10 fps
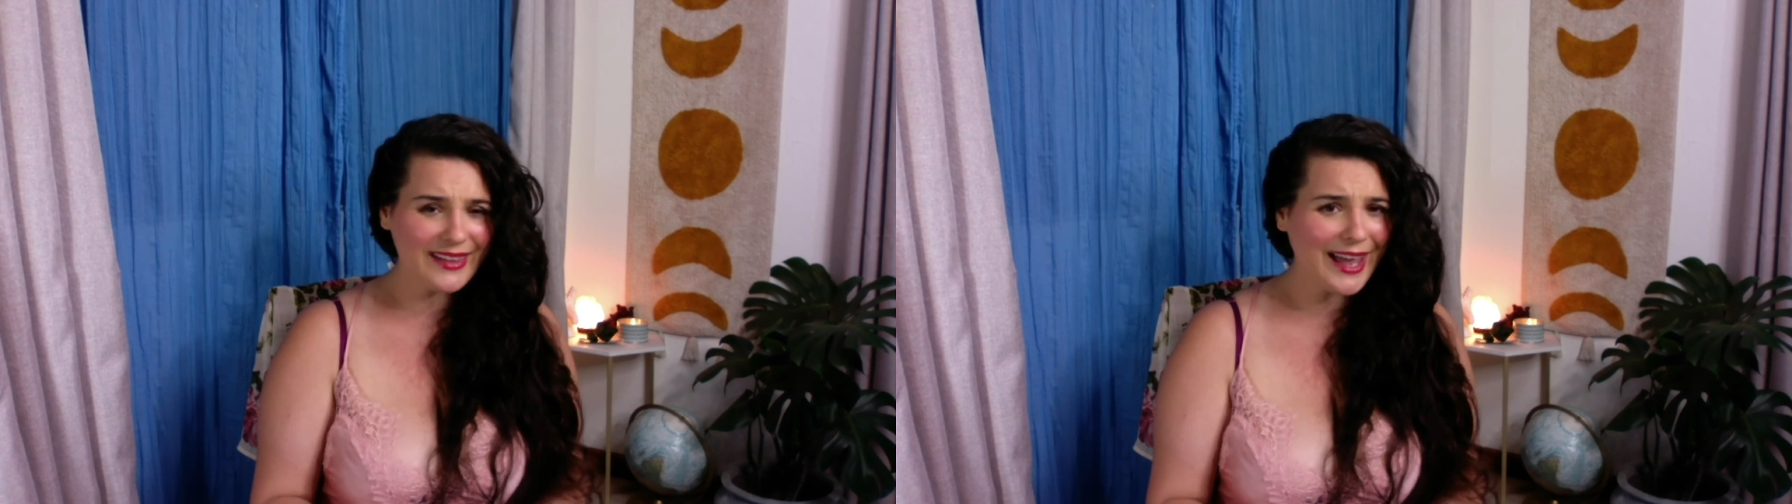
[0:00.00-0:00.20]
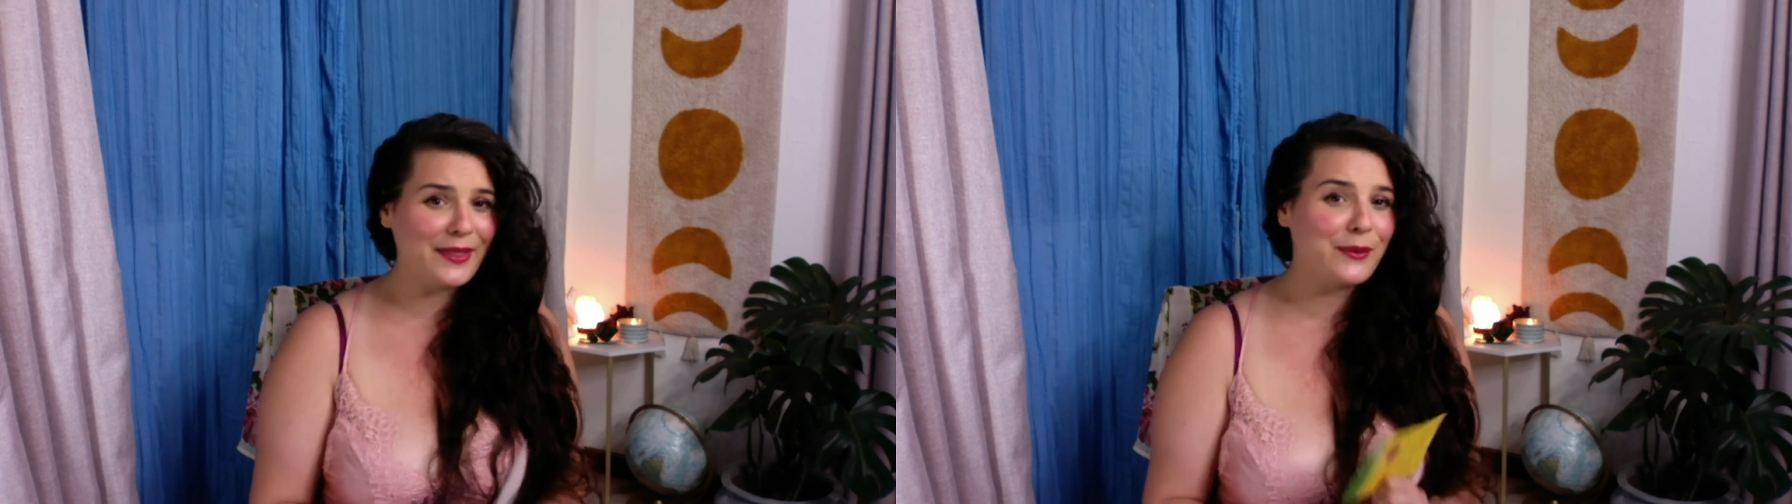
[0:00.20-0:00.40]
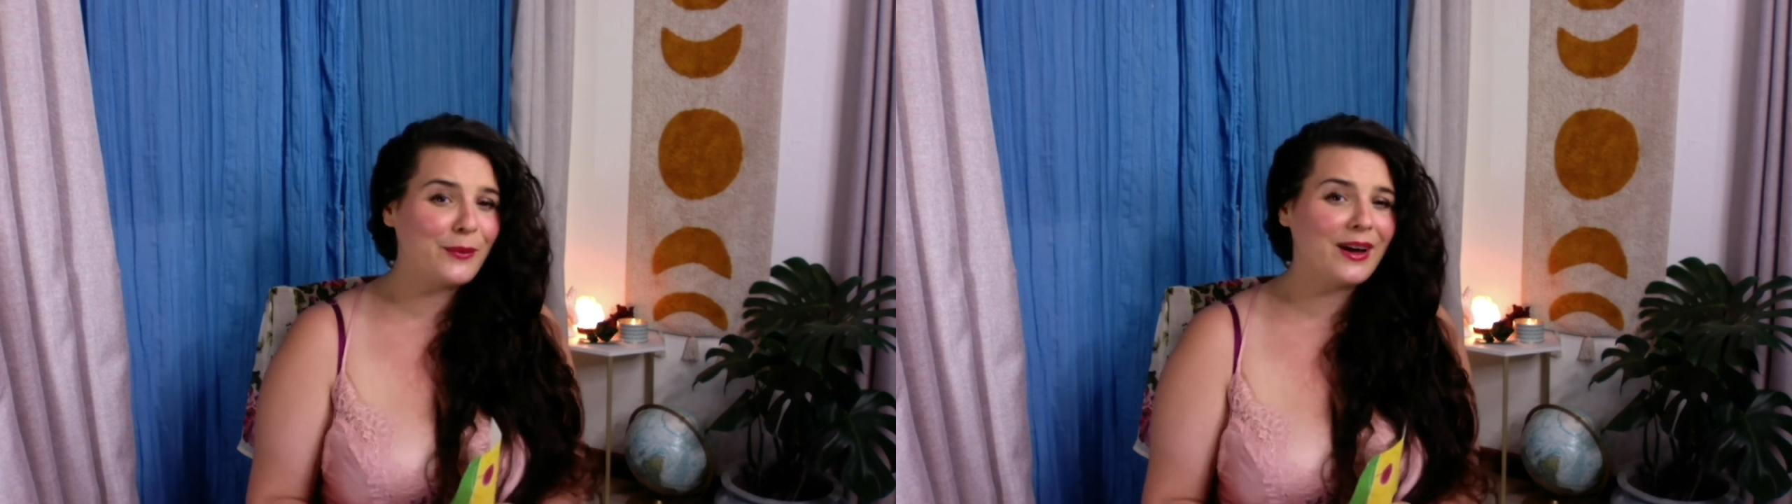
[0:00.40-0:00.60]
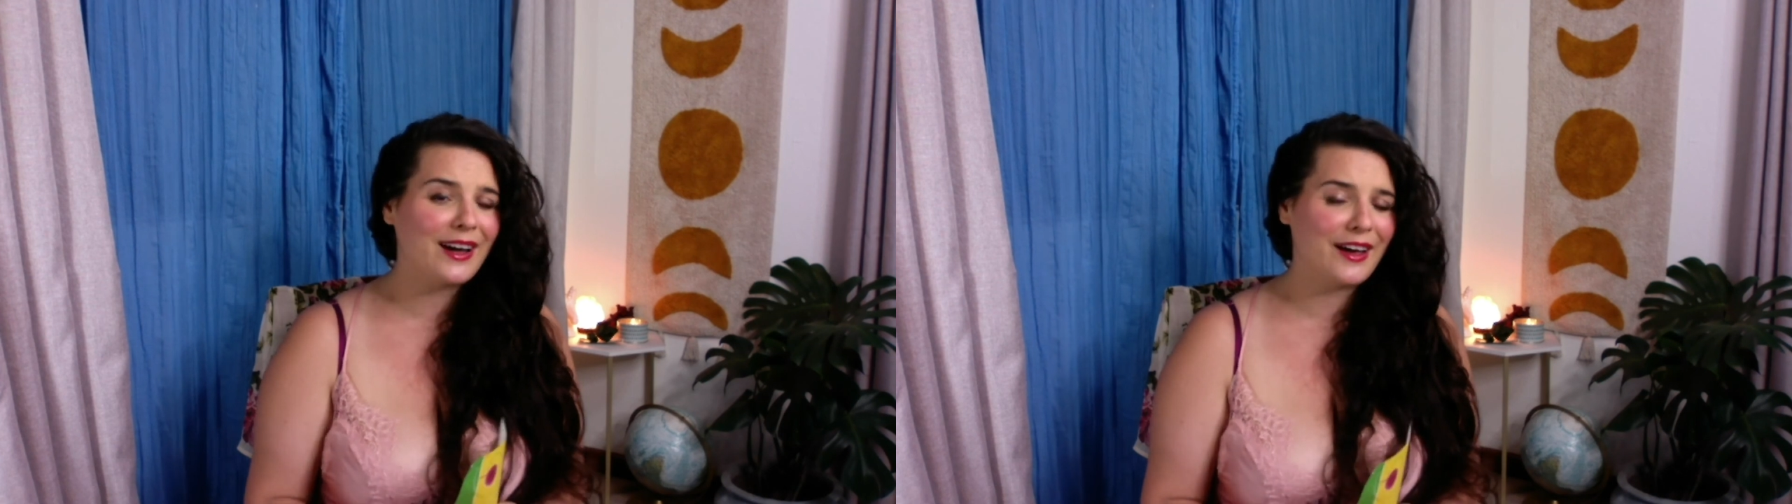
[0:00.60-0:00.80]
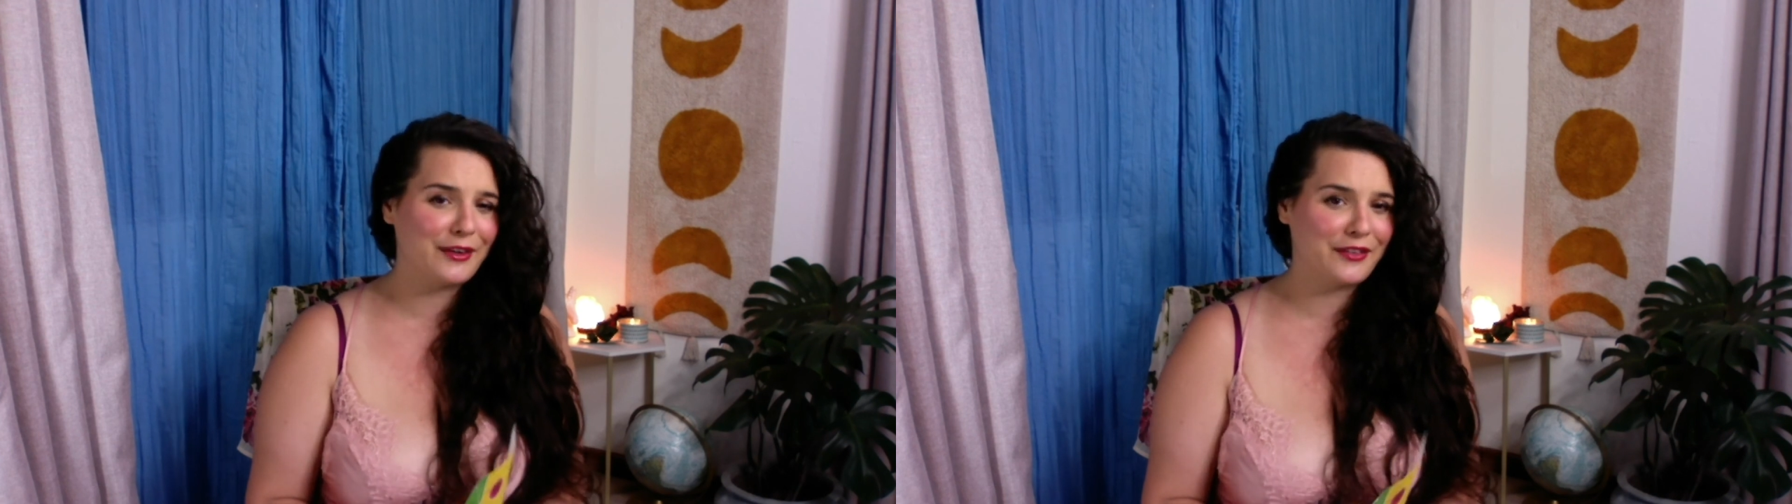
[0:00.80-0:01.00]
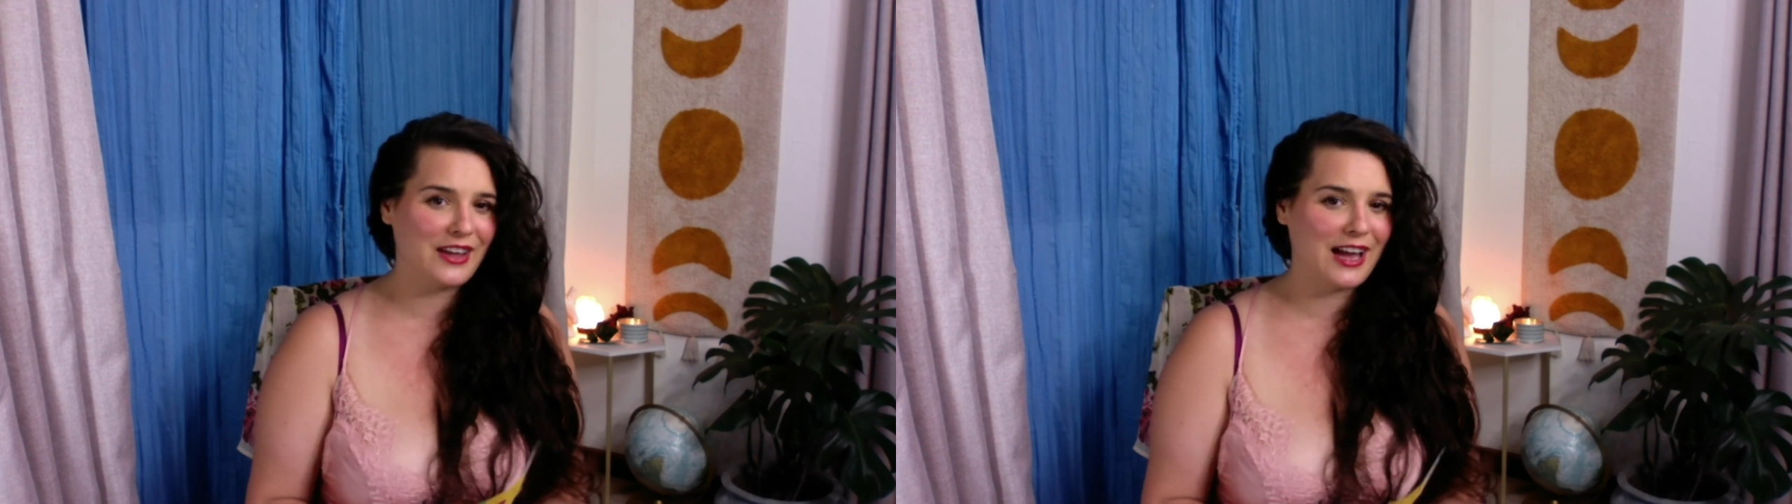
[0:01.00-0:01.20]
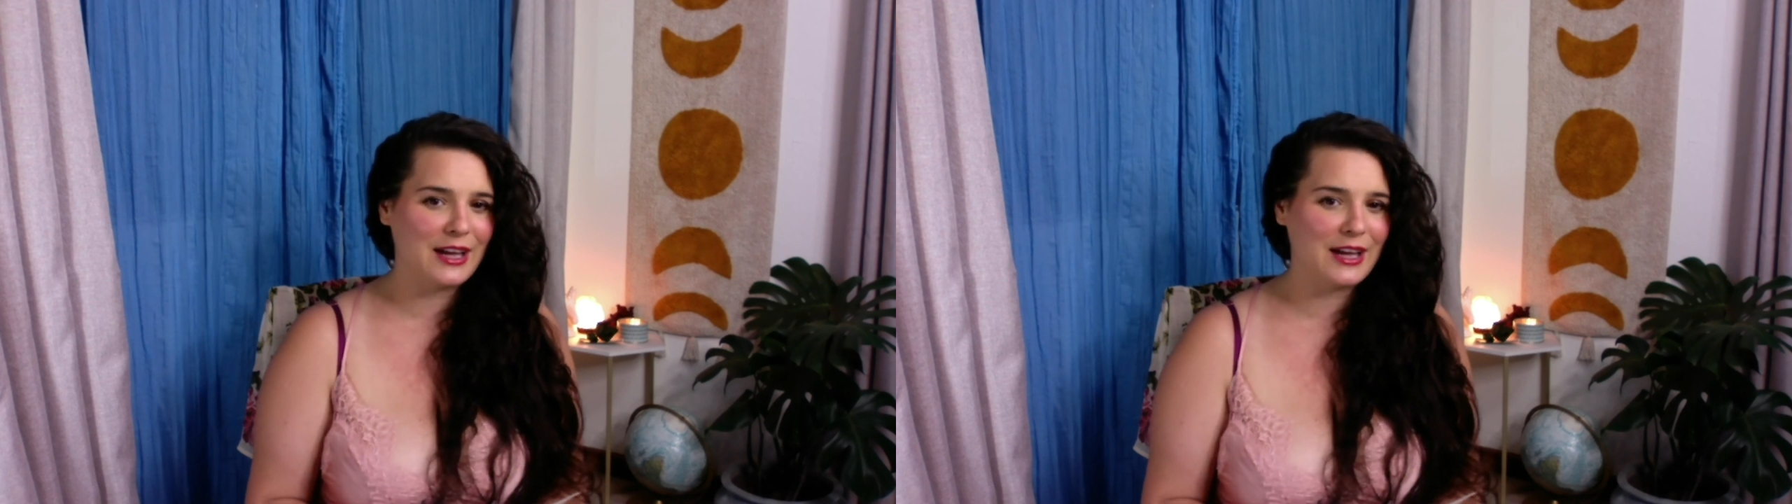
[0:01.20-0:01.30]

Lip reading: And then one other thing,